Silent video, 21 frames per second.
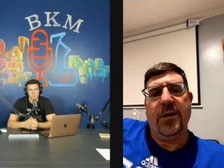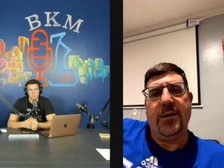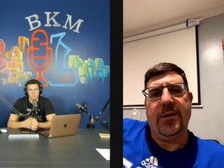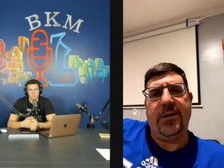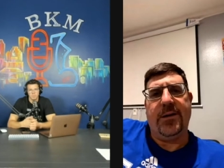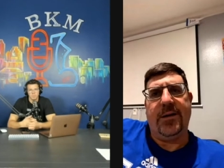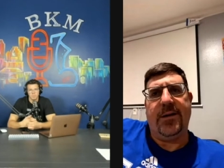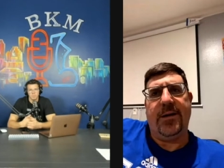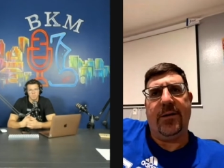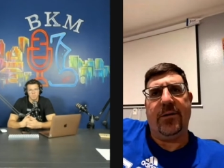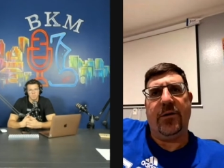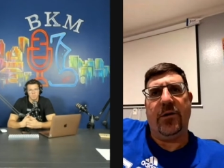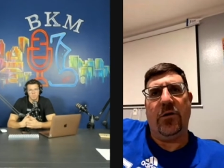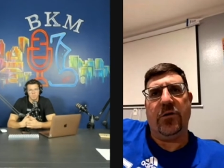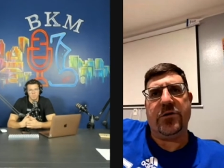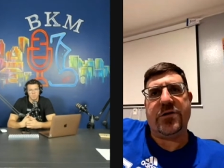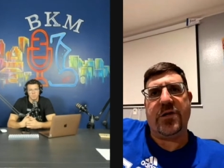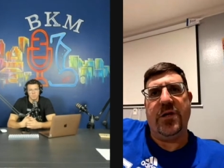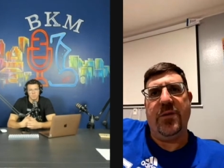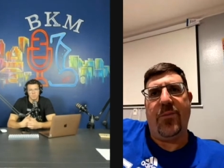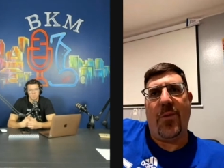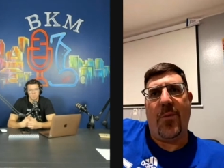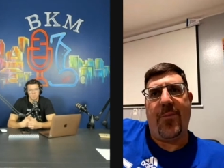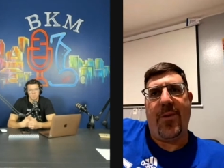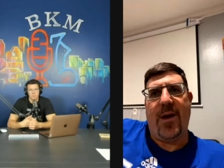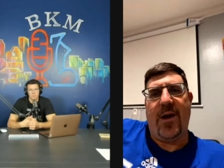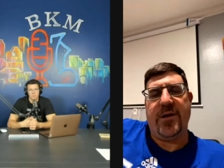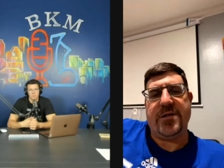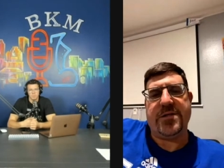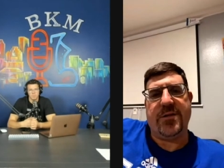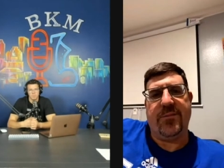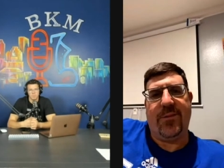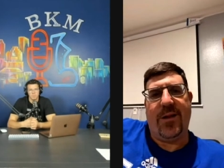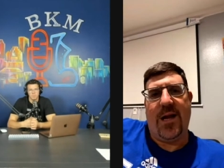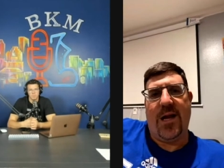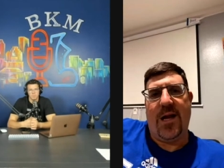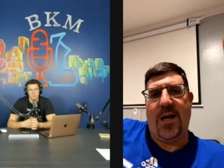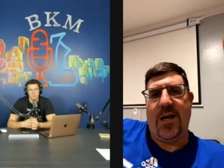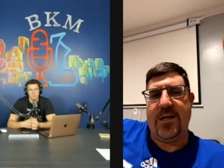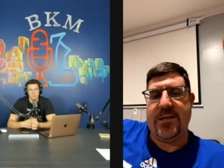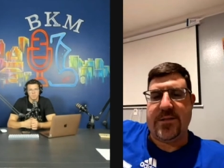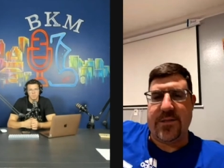Uh, you know, so he prepares them
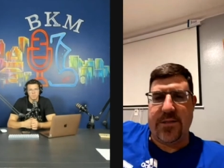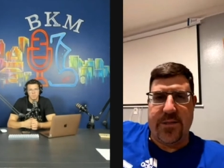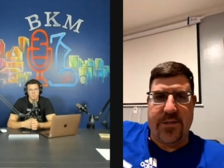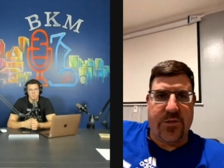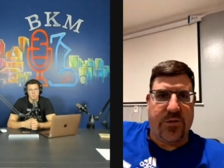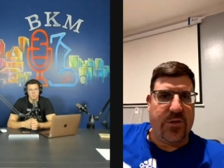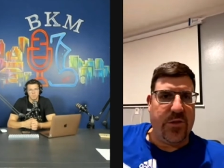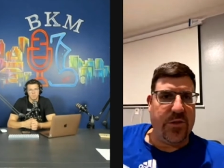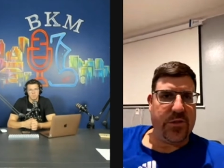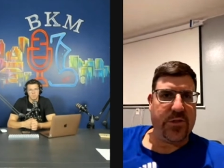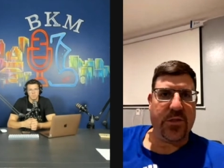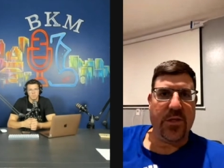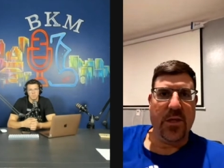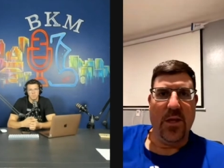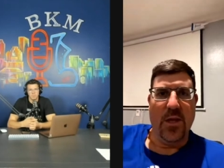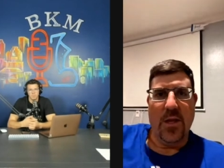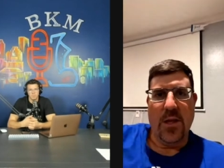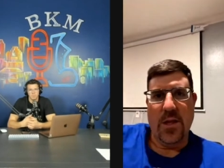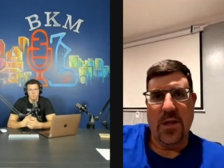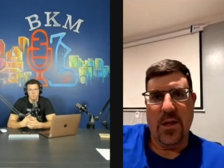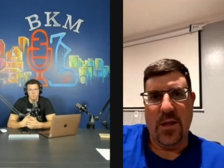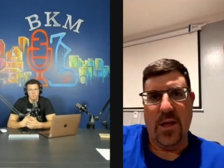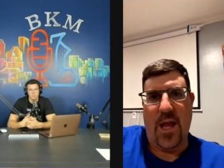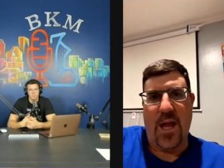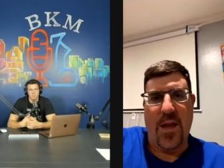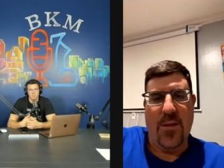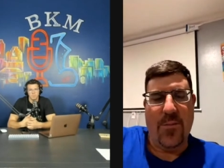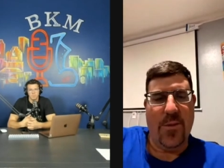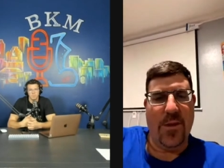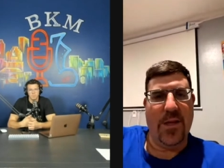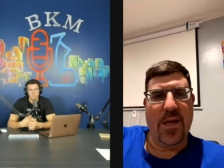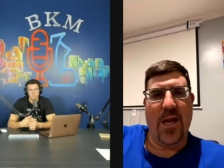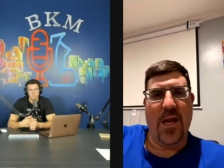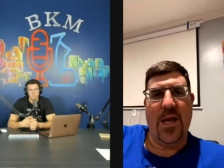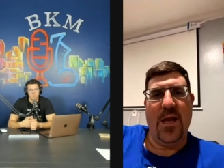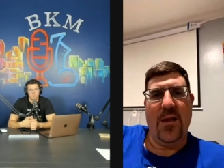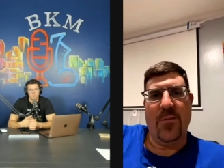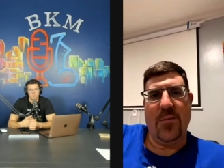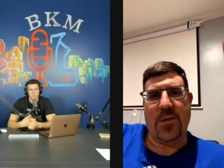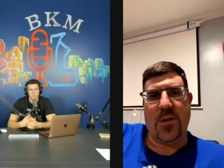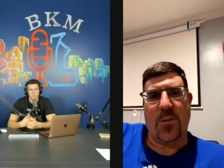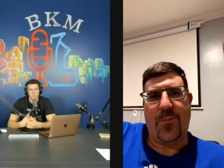guys, and it's just game to
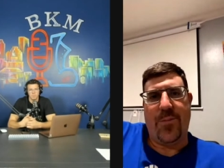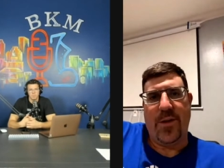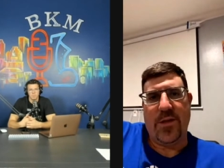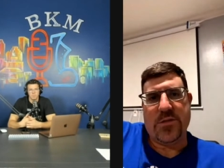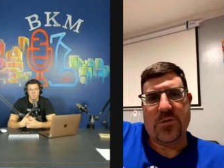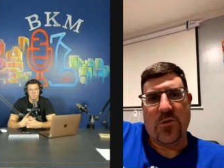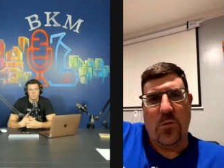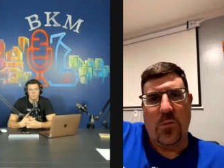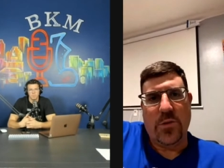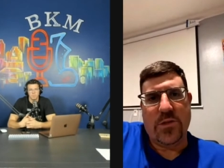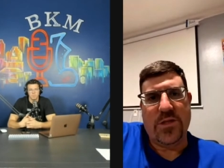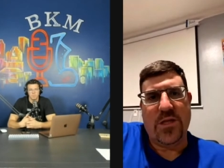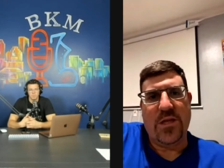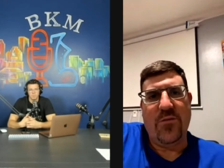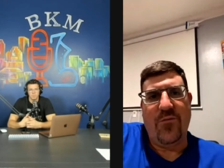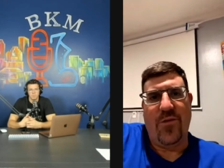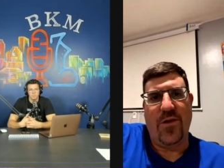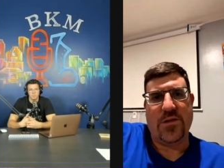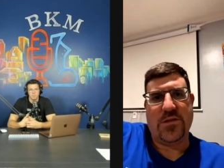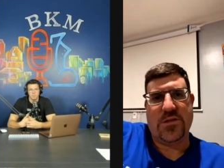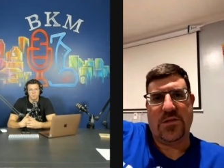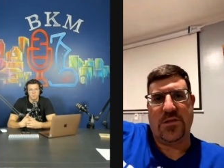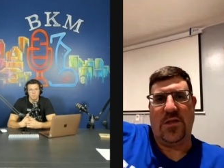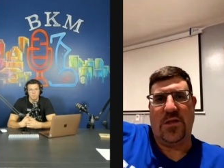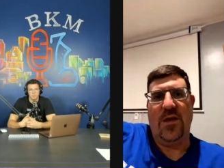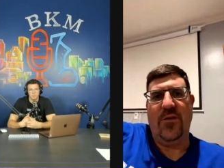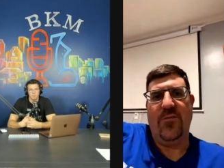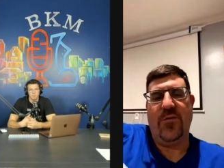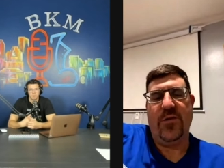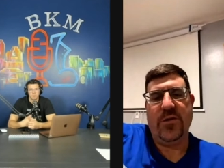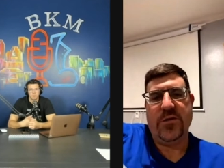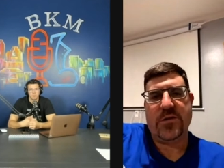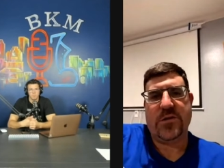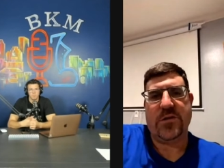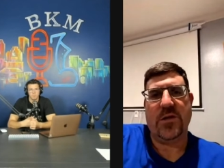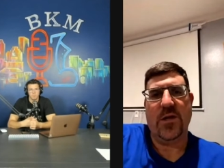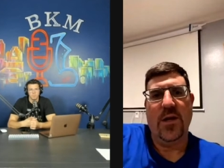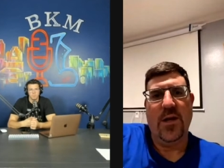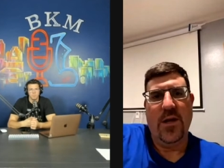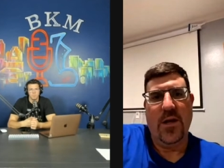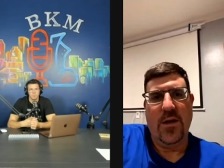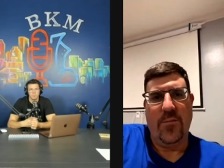game. It depends on what defense is giving us.
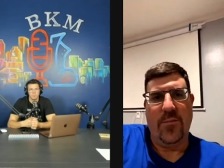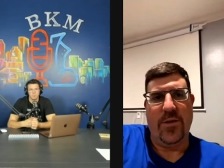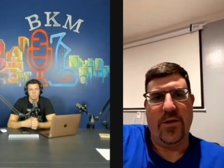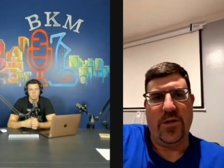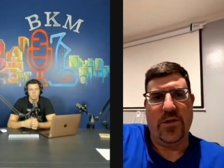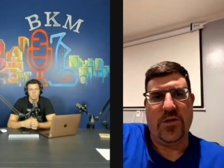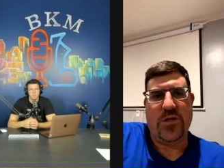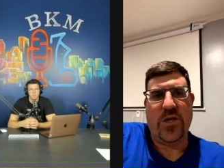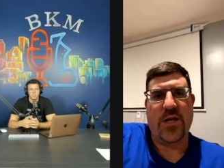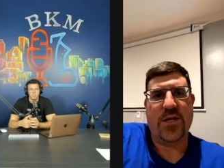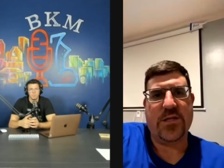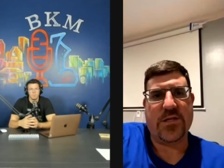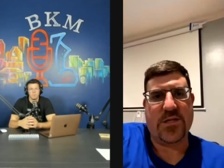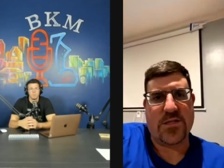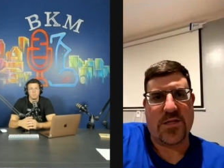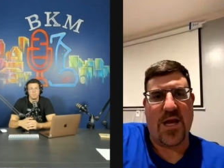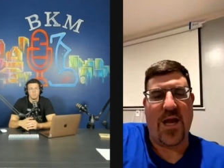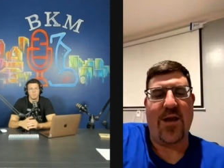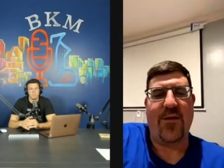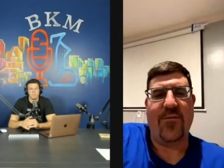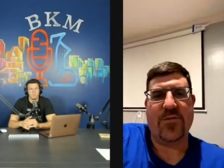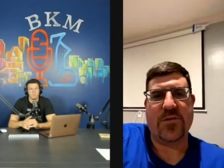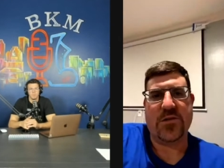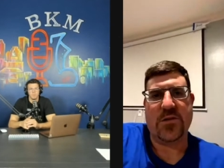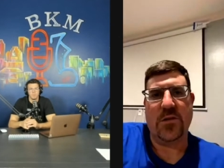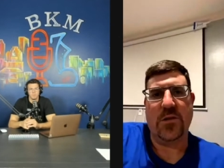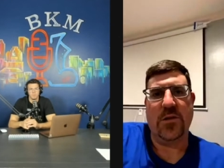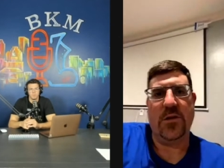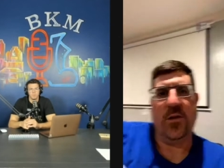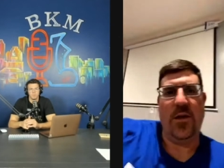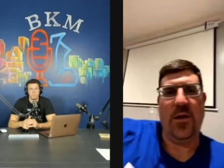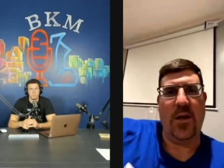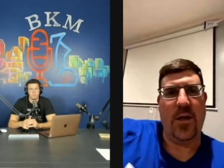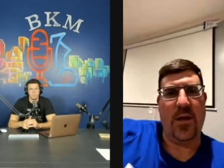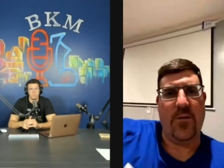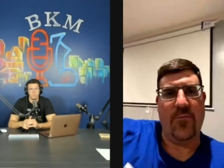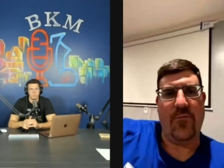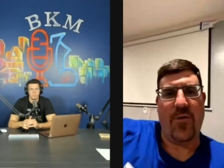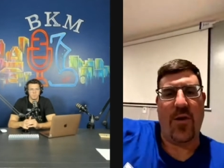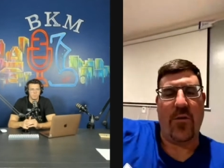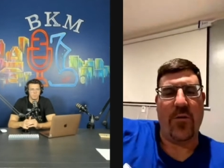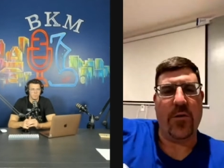I mean, Jace is obviously a
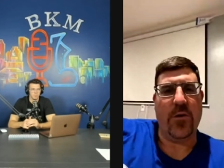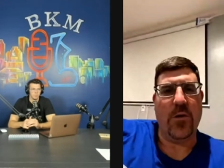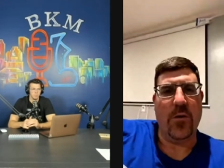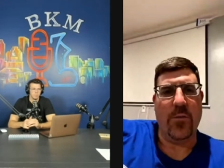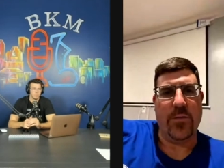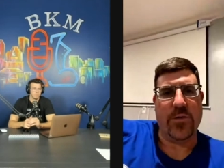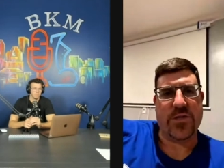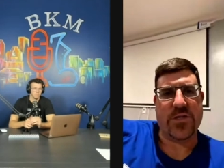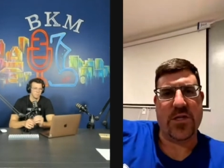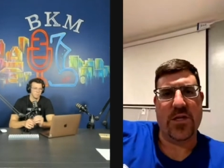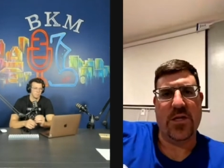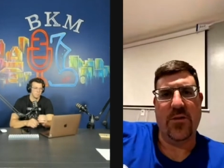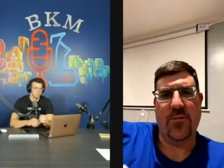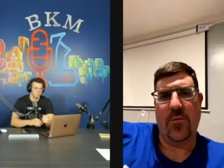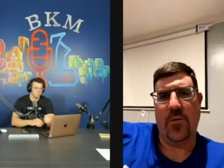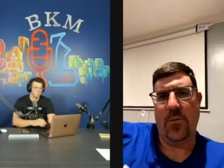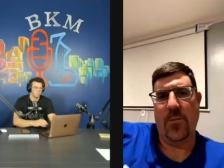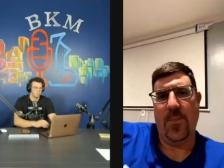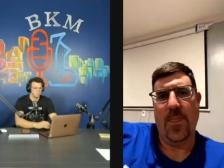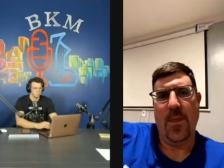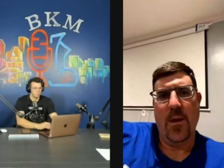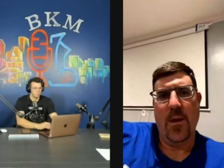very good receiver.